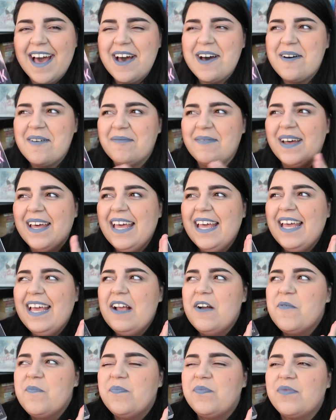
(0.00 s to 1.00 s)
um,
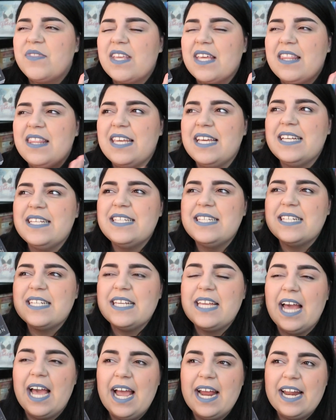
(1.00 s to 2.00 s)
this
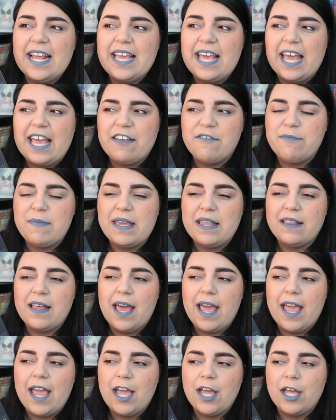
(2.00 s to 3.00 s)
kind of gave me
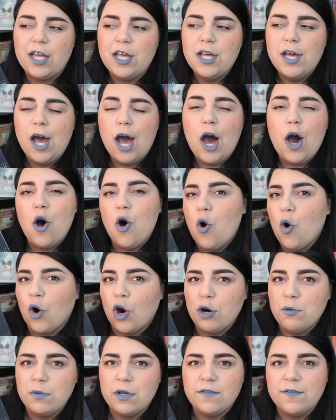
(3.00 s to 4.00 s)
like a
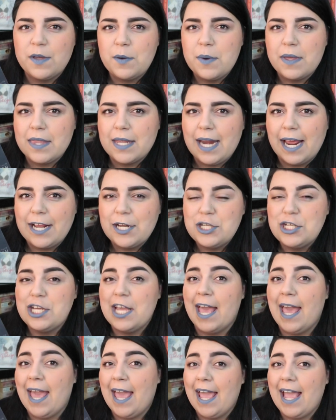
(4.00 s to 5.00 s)
horror movie with an
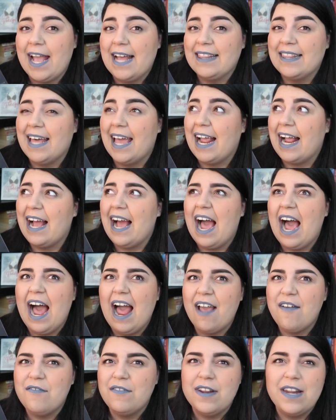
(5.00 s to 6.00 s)
HEA and like
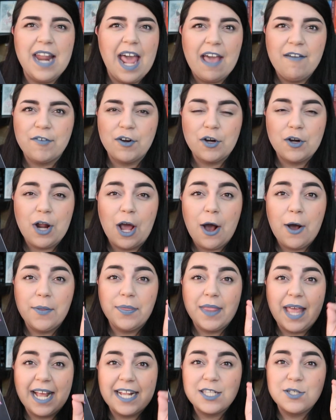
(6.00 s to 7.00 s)
I've never
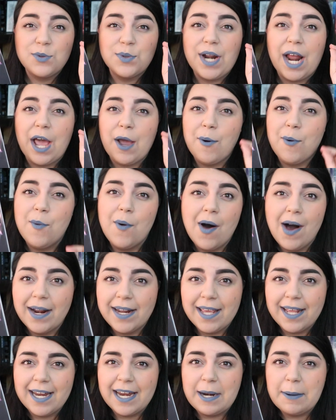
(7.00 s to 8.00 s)
known that's what I
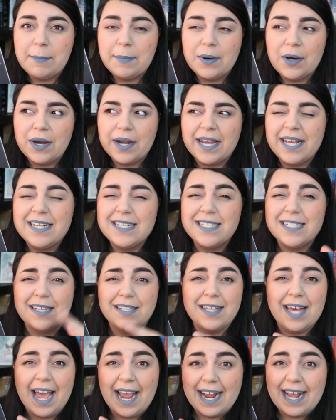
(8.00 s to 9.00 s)
wanted in a book
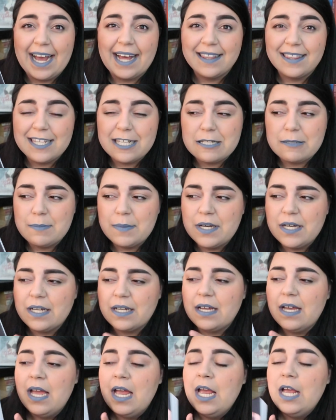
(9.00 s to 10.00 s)
until I got this
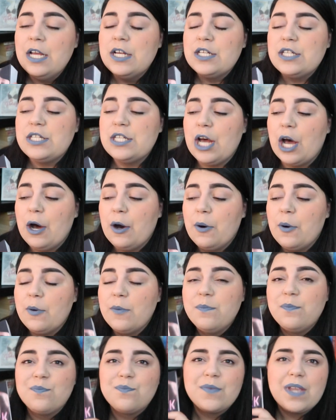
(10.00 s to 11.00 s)
book.
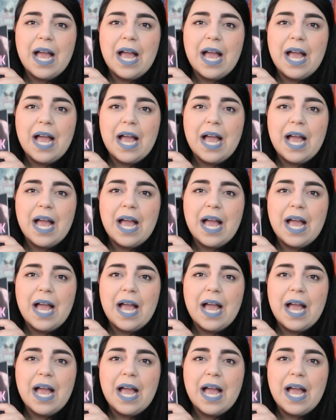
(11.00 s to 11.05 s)
So